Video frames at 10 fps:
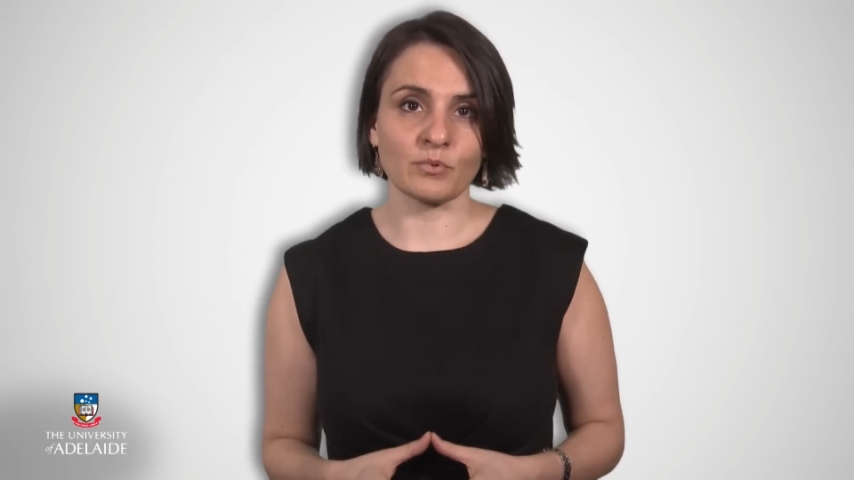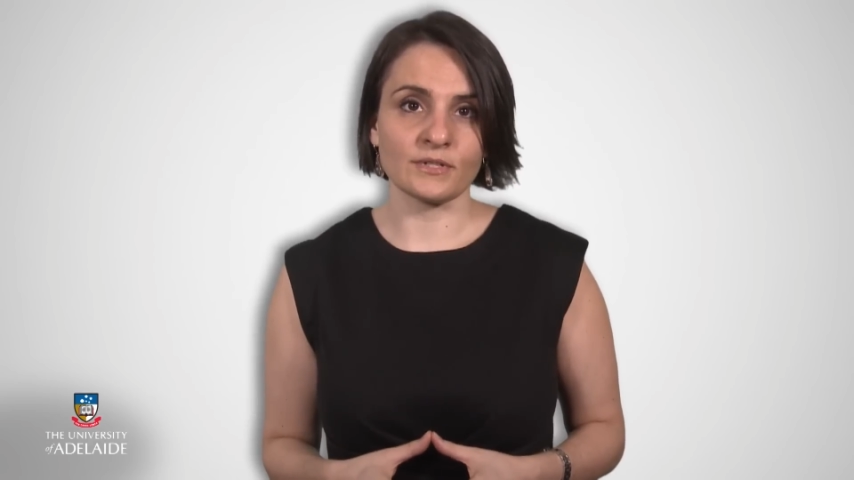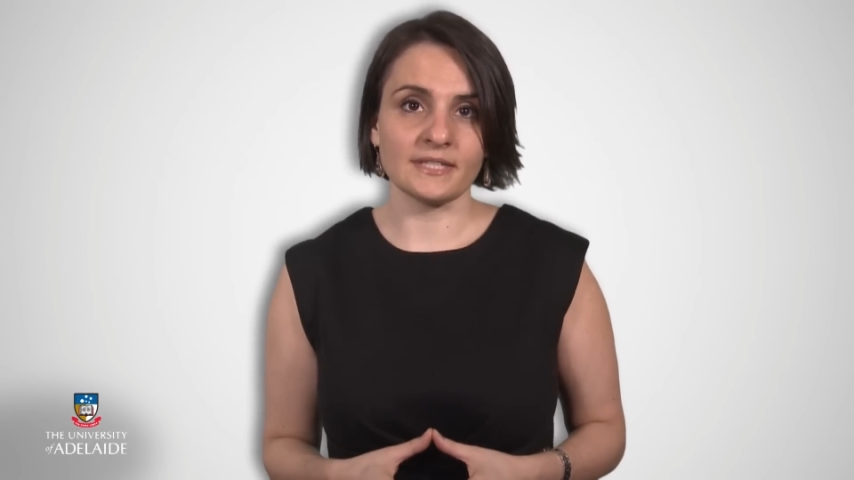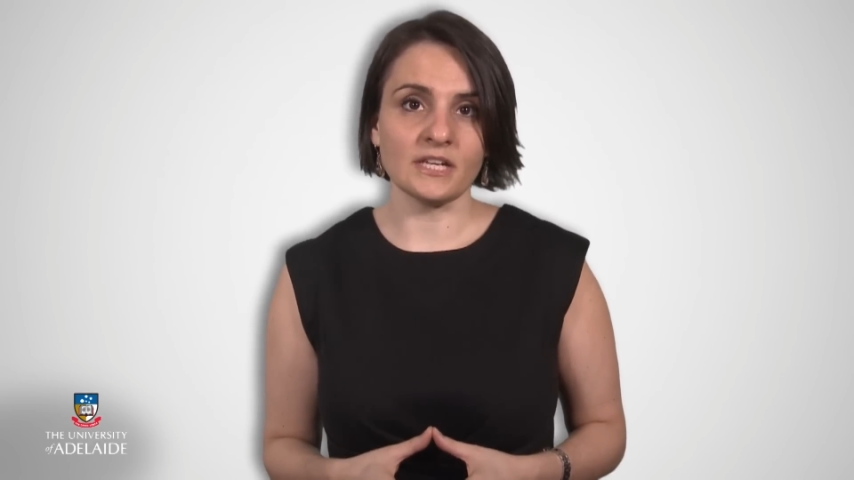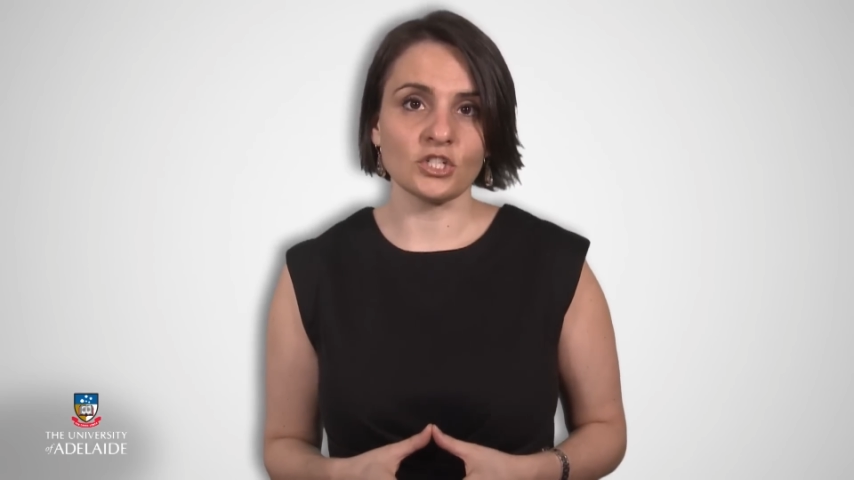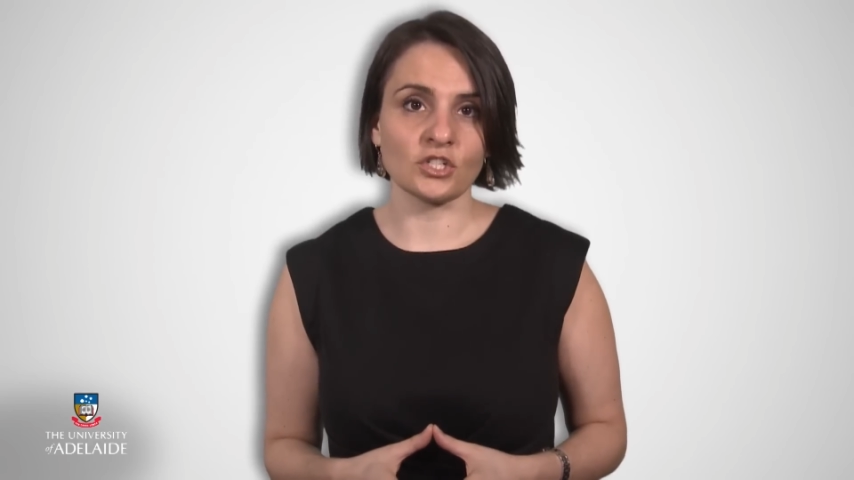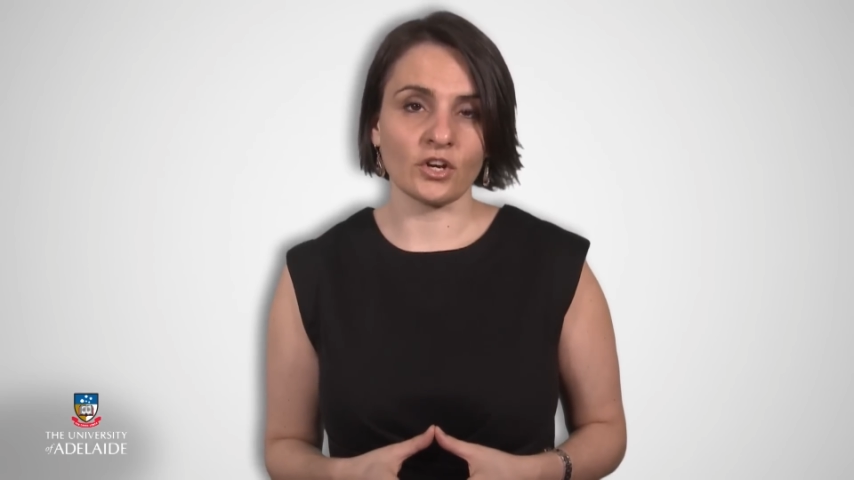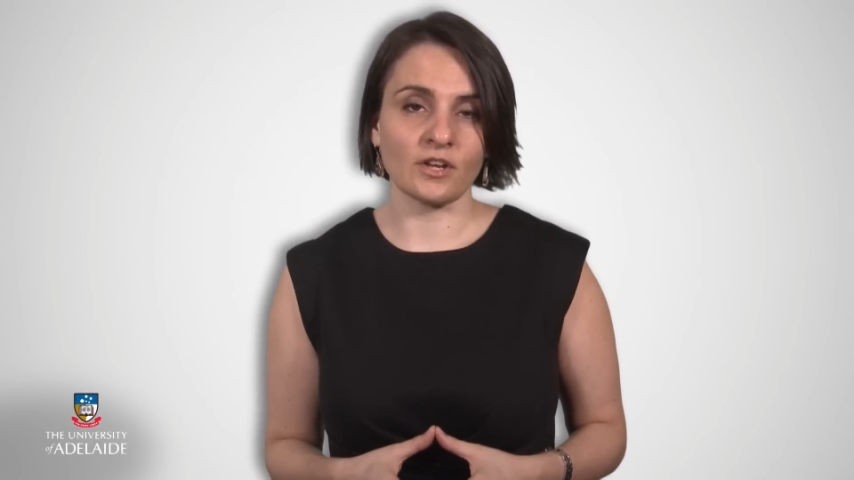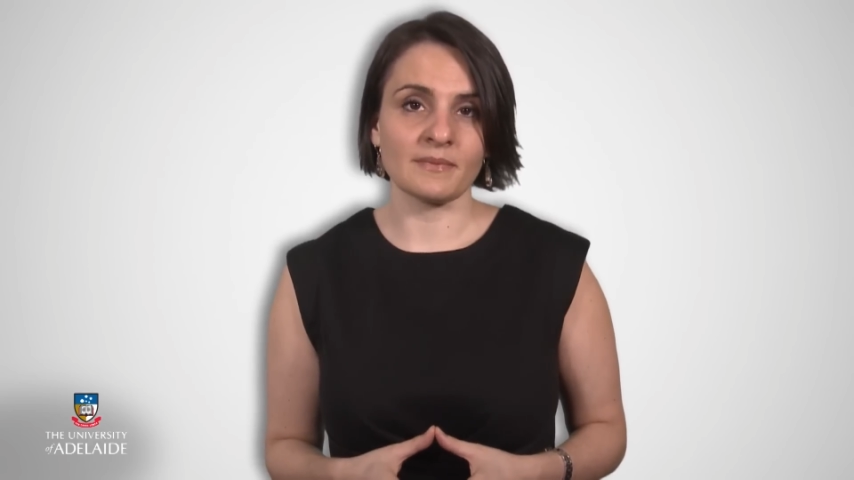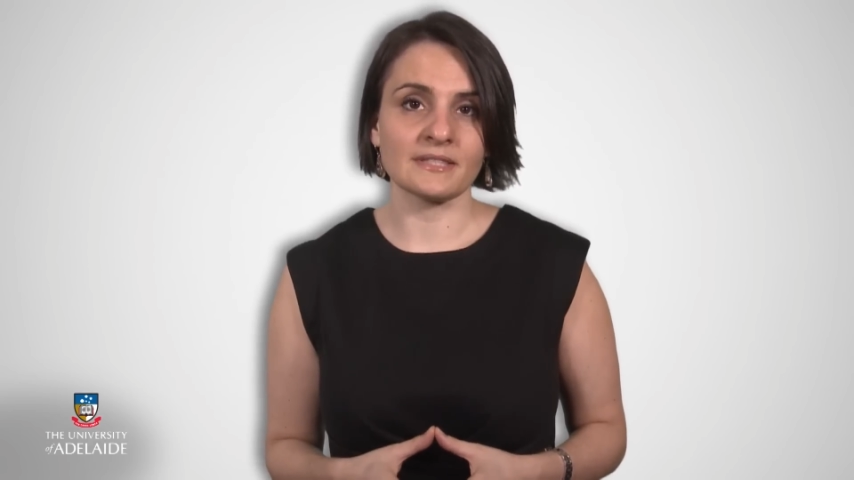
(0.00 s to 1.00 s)
and procedure
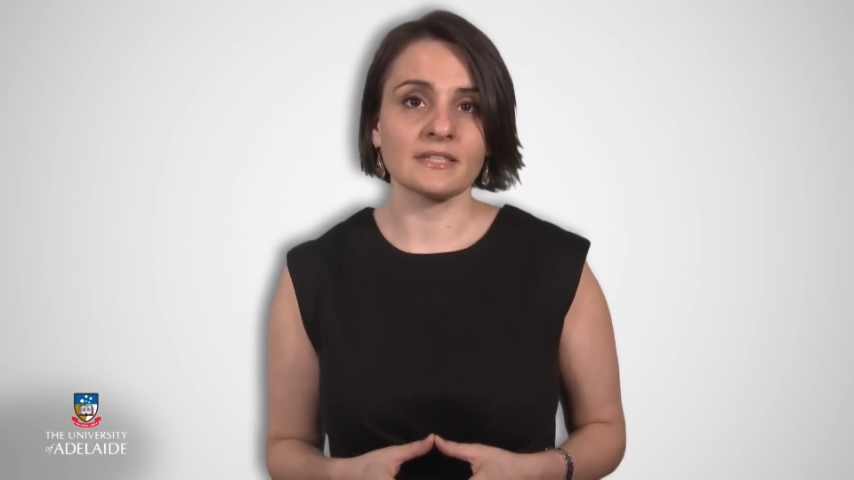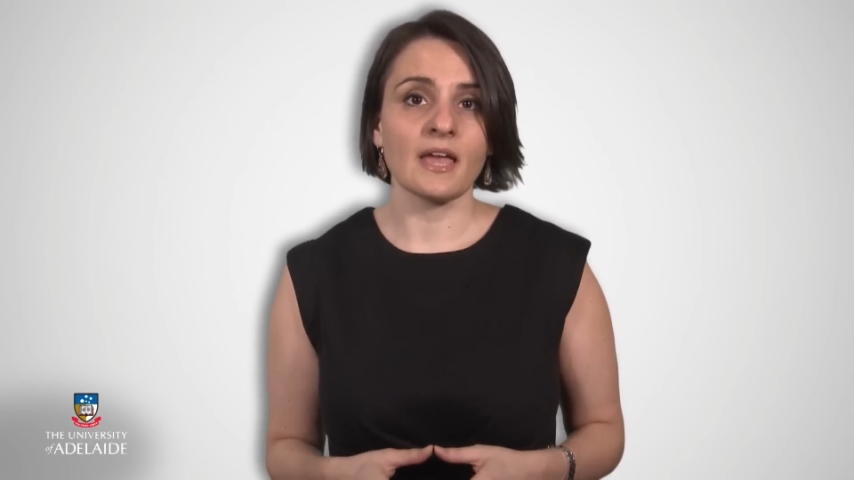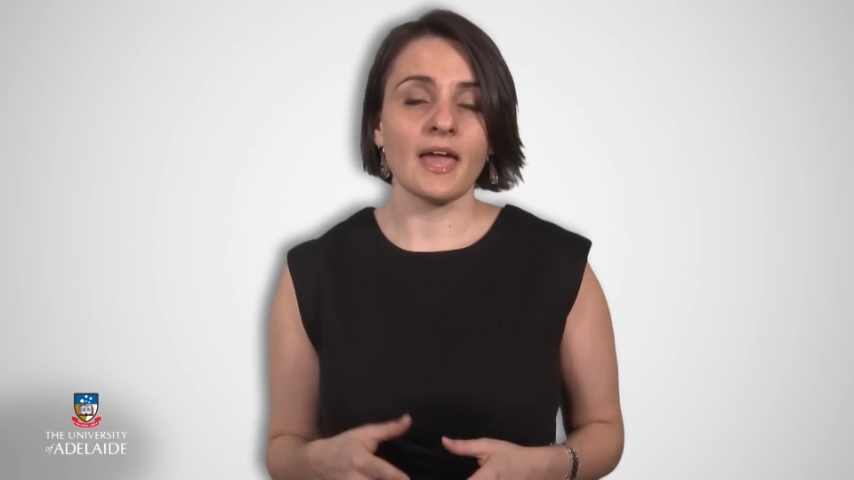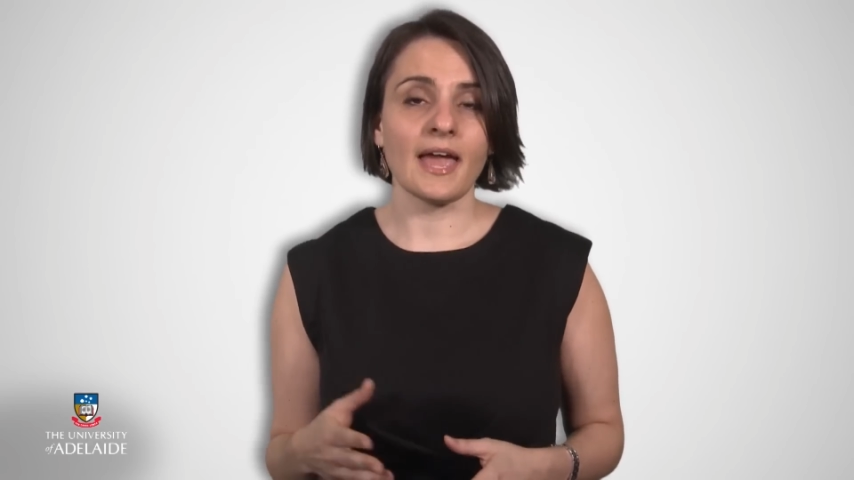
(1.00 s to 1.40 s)
documents